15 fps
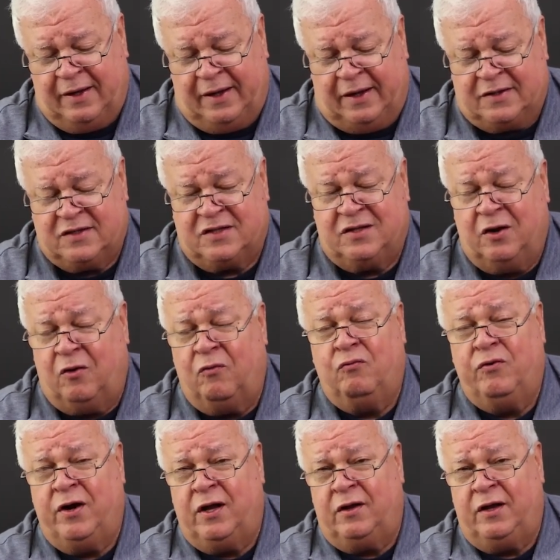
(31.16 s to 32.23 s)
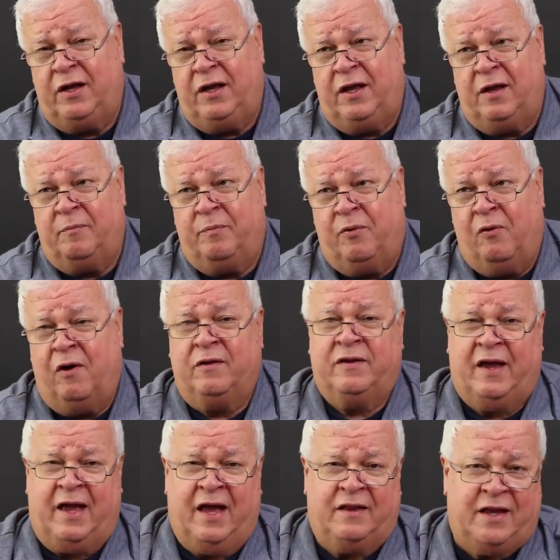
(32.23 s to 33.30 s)
it's still really important
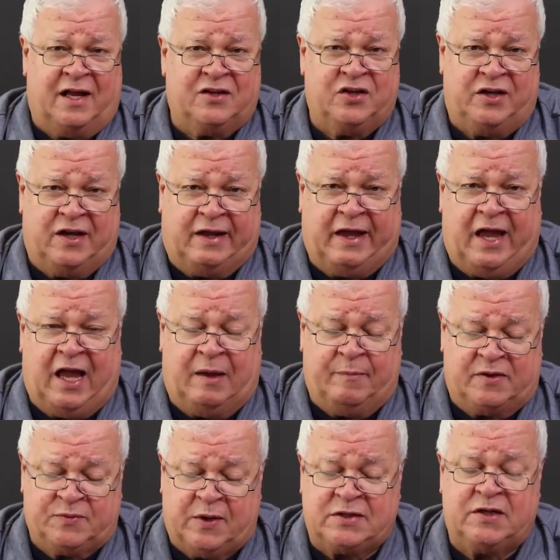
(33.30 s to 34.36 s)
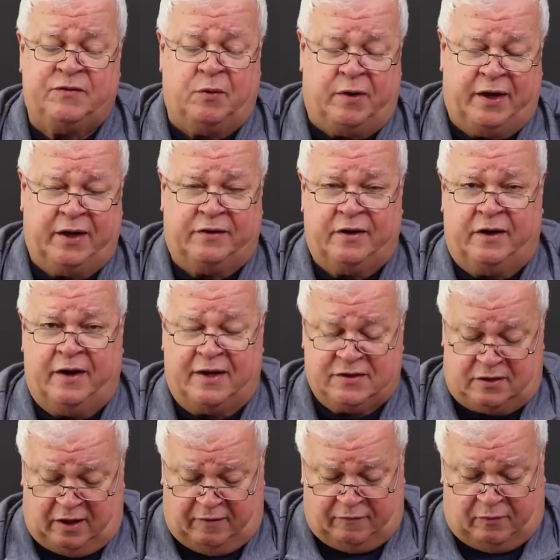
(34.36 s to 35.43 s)
to add that to your game, especially if you want to get to the next
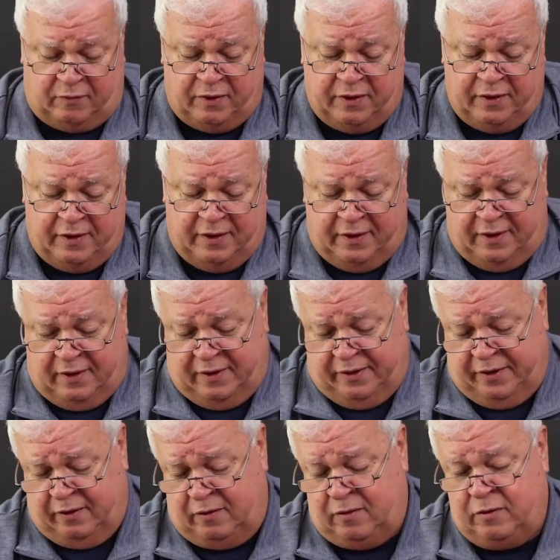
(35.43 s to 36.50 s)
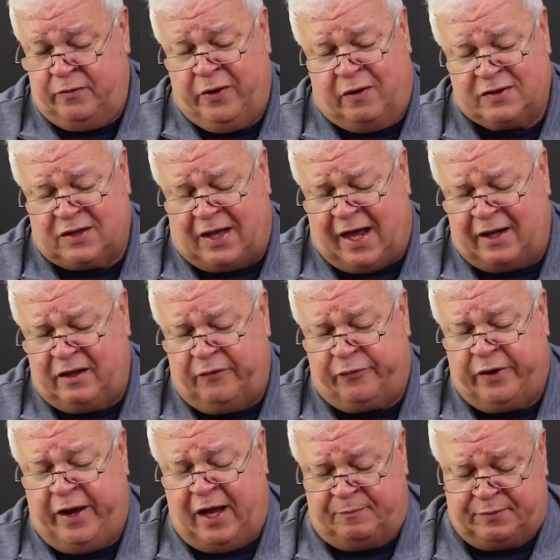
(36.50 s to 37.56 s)
level. There's a lot of
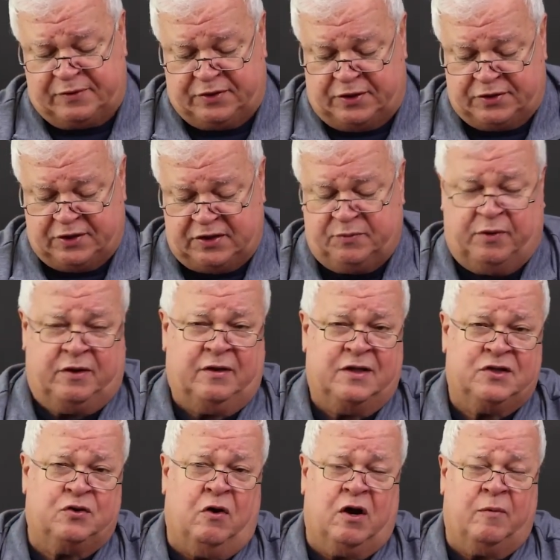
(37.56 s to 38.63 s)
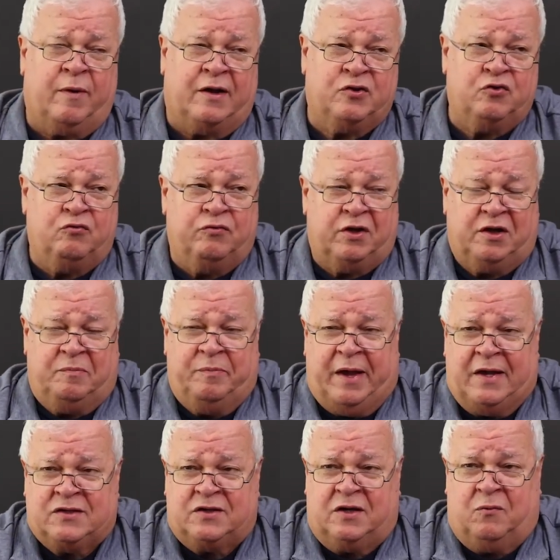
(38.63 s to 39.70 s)
different hand positions, but let's talk about two really
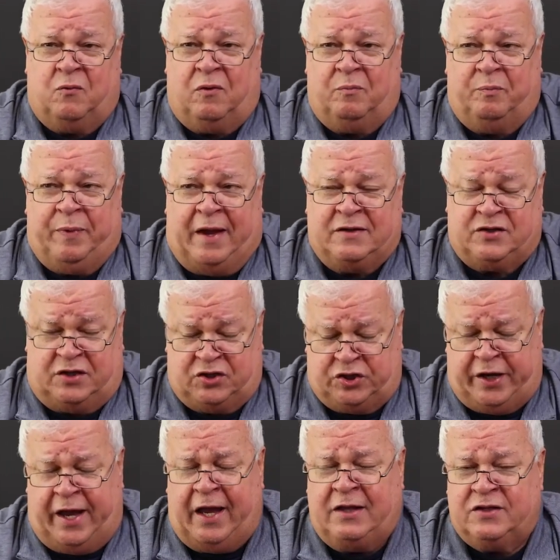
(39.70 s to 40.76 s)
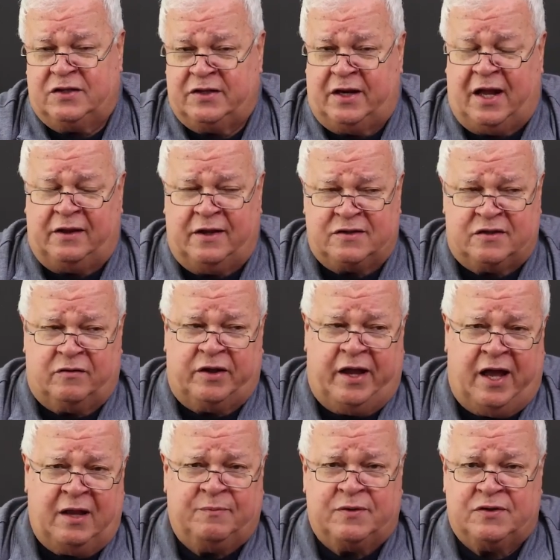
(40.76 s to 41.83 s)
basic changes. They're not necessarily
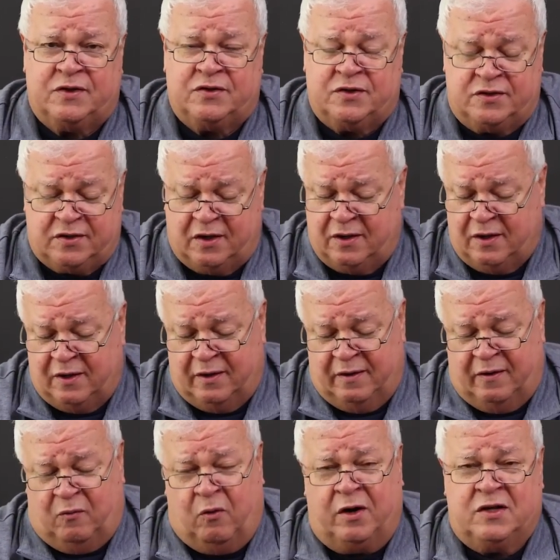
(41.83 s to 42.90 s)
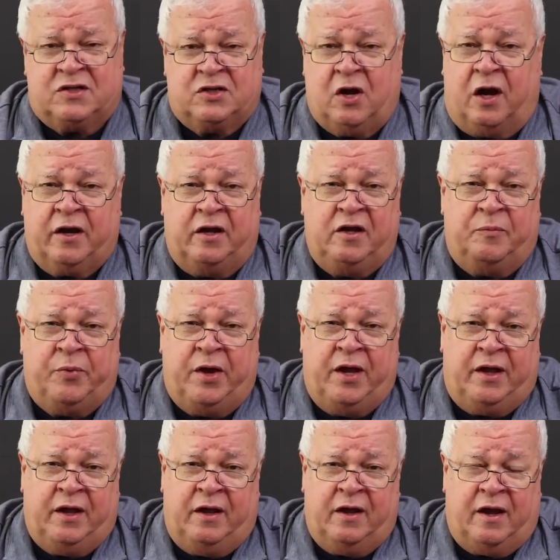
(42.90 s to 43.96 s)
hand positions. One is tucking your
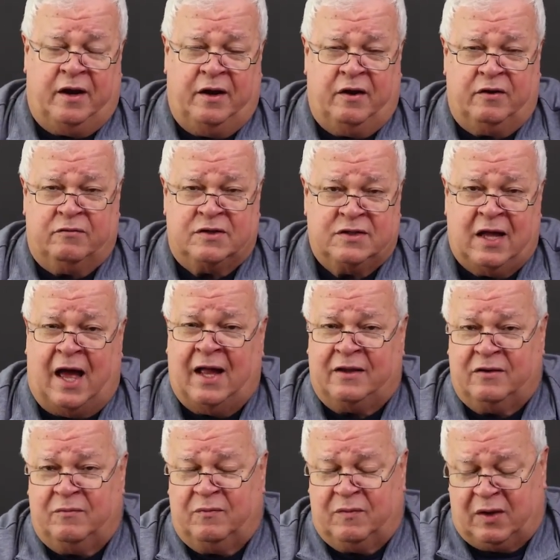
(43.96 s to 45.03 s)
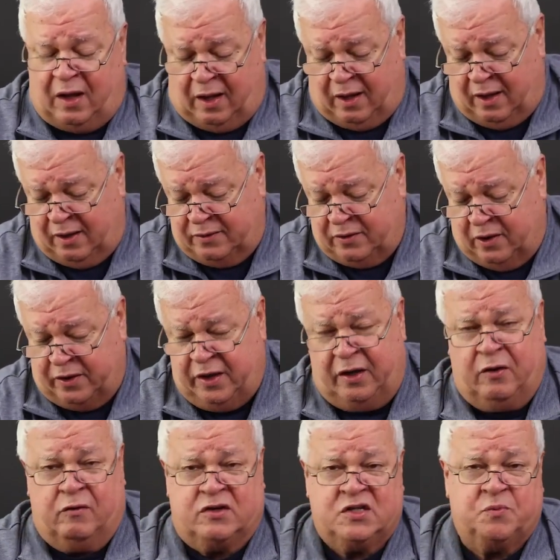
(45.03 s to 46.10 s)
pinky, and the other is not tucking
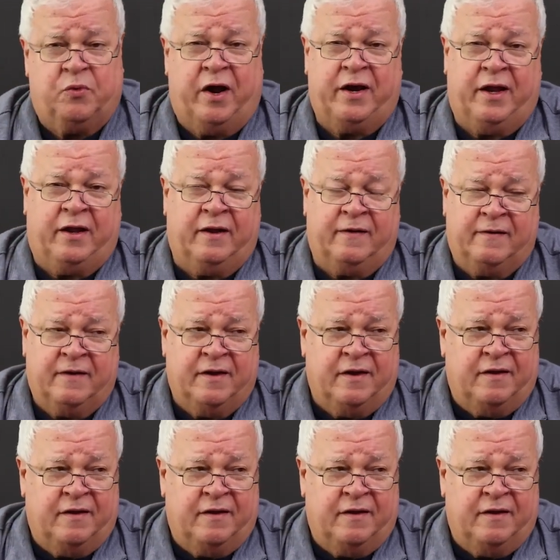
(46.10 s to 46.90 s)
it or spreading it.